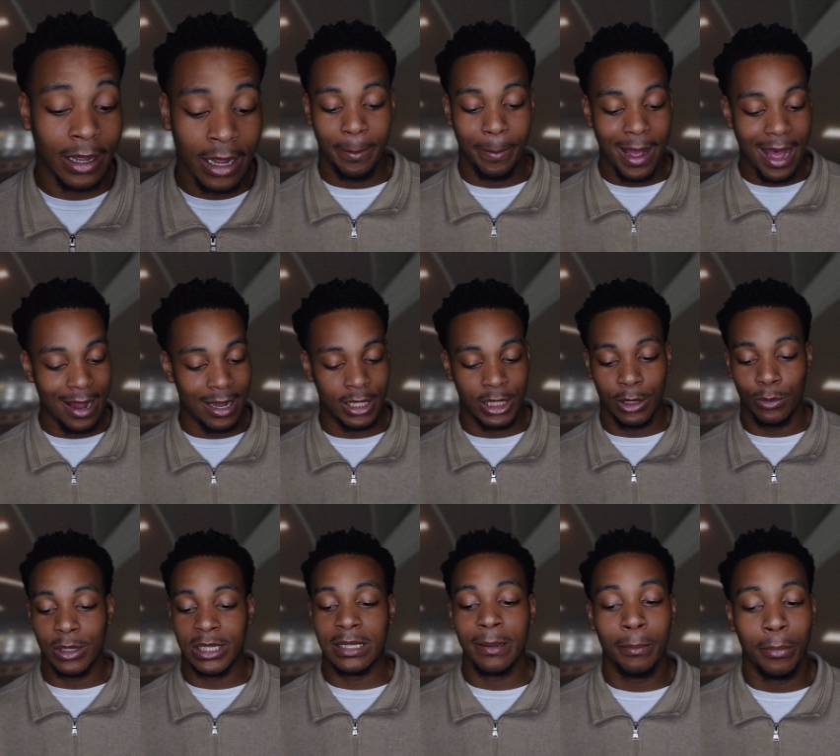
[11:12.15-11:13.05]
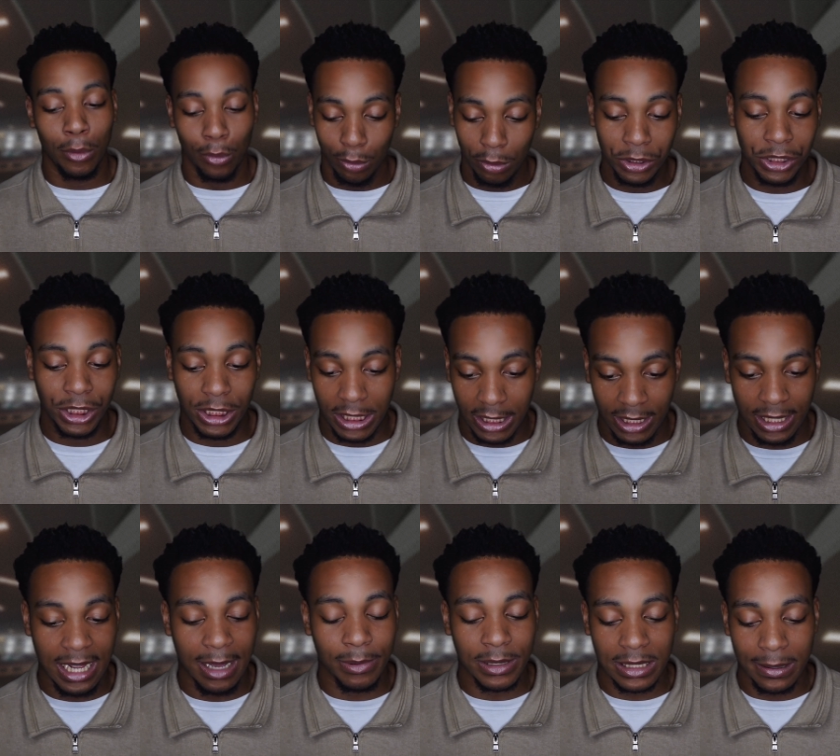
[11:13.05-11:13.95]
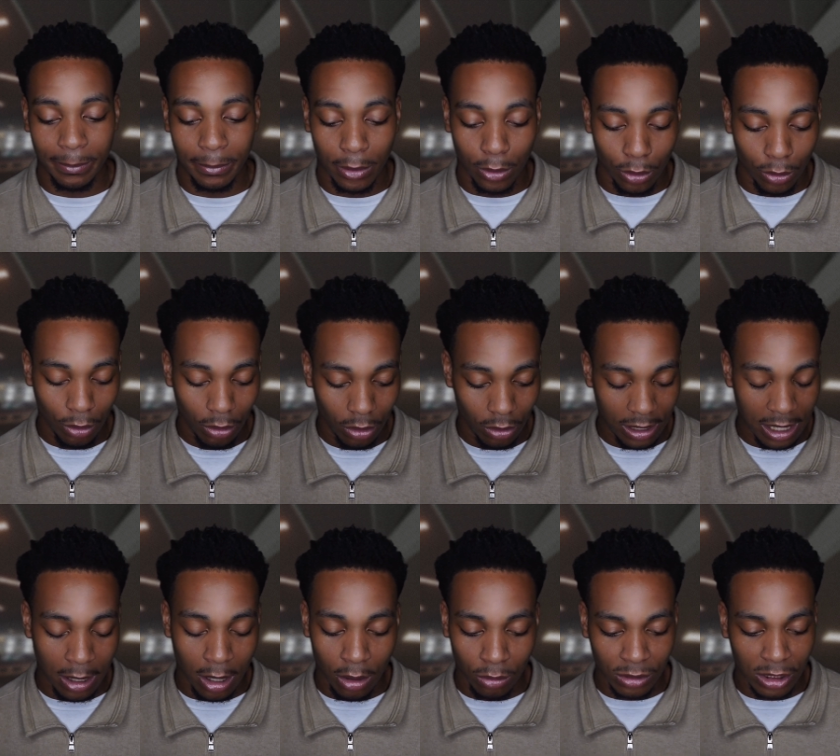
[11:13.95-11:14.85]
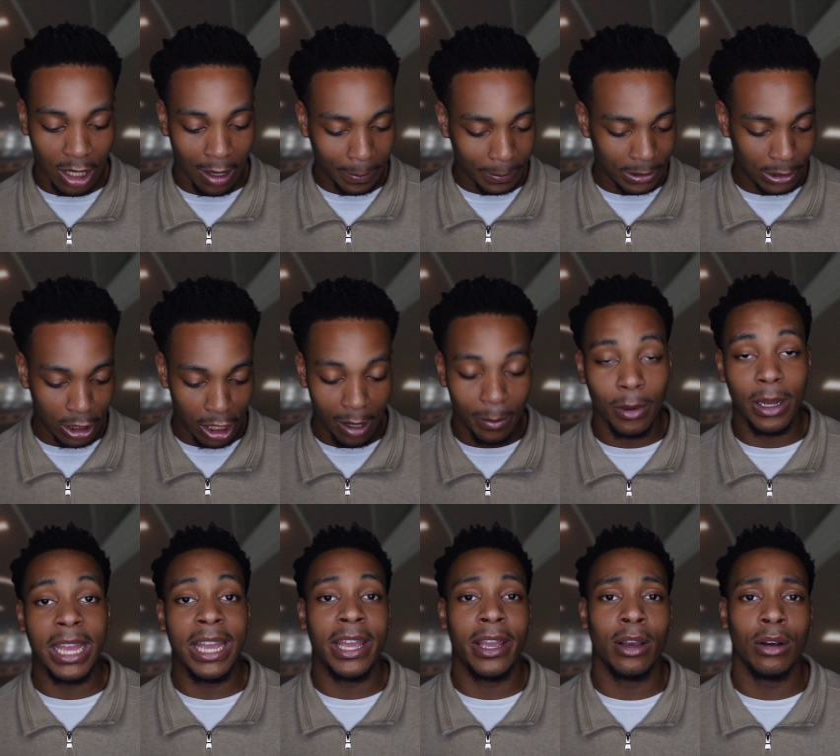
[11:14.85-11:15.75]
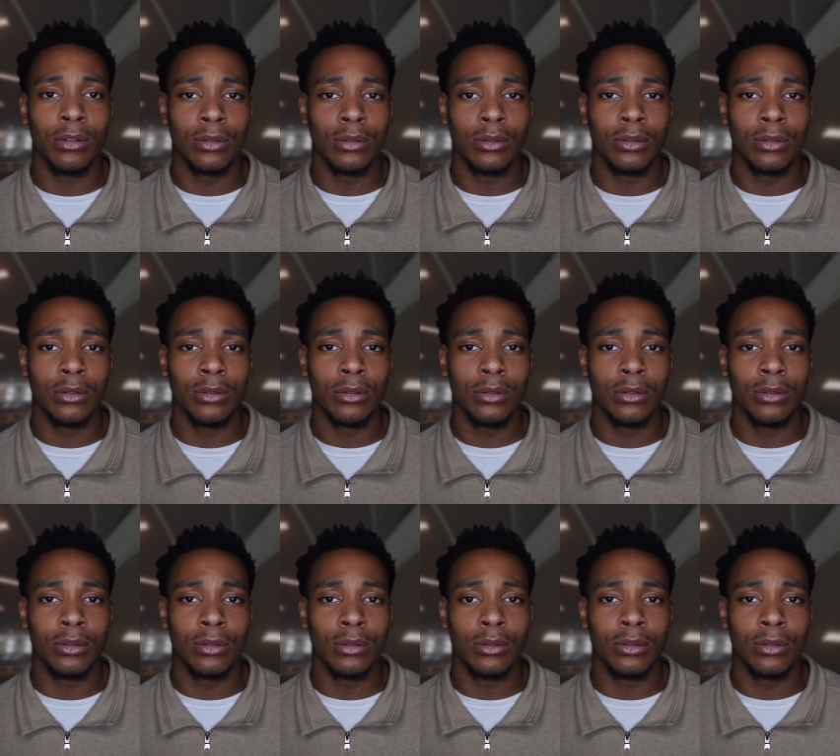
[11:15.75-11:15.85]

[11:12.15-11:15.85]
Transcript: The apology was some bullshit. It was some bull. Oh, double, double L,